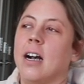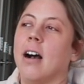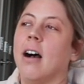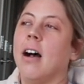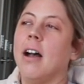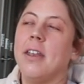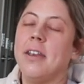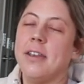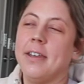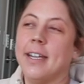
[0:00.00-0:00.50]

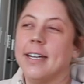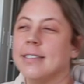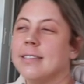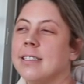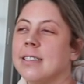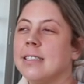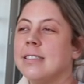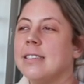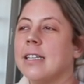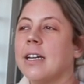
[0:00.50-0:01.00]

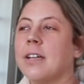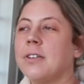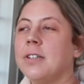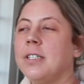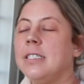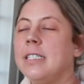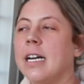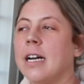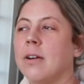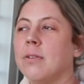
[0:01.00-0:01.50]

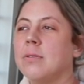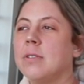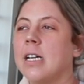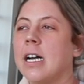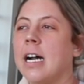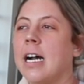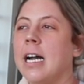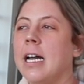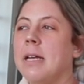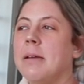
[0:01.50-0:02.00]
unnecessary
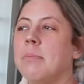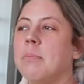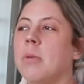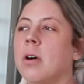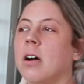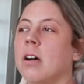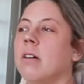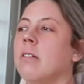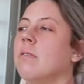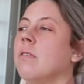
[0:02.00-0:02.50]

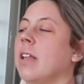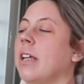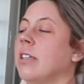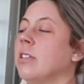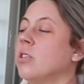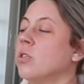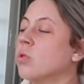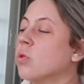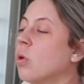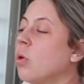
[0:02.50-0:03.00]
downtime of
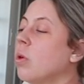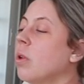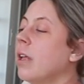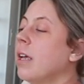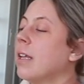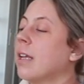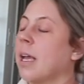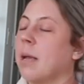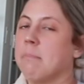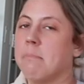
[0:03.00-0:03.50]
like
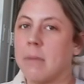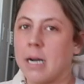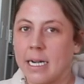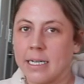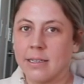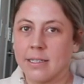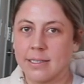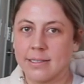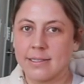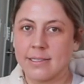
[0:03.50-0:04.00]
scrolling, like
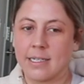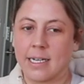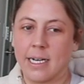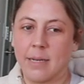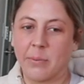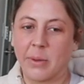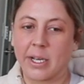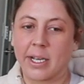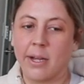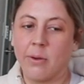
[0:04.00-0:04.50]
mindless
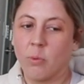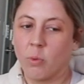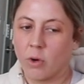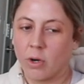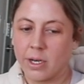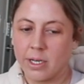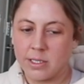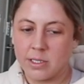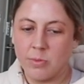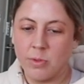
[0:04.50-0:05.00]
time. Like I
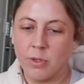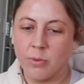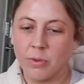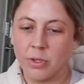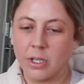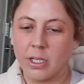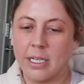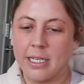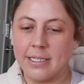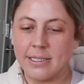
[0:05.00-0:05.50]
want it to be
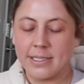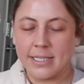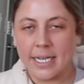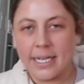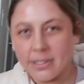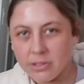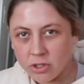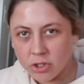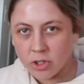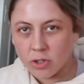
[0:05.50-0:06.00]
really
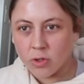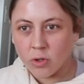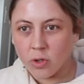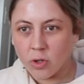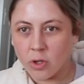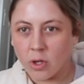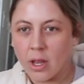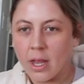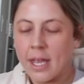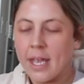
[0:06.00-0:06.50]

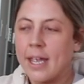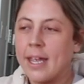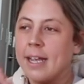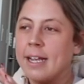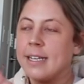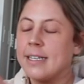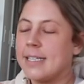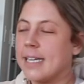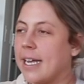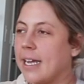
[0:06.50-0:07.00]
intentional
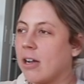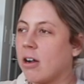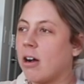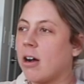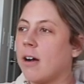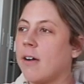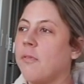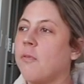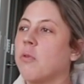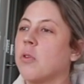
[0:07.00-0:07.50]
day
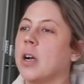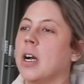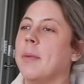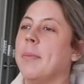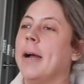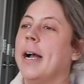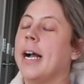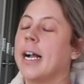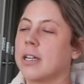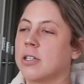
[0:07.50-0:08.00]
off where
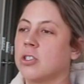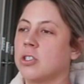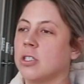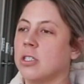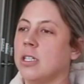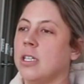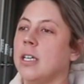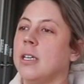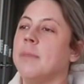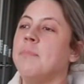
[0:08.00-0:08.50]
I'm
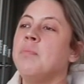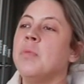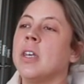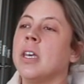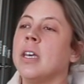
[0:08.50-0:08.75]
actually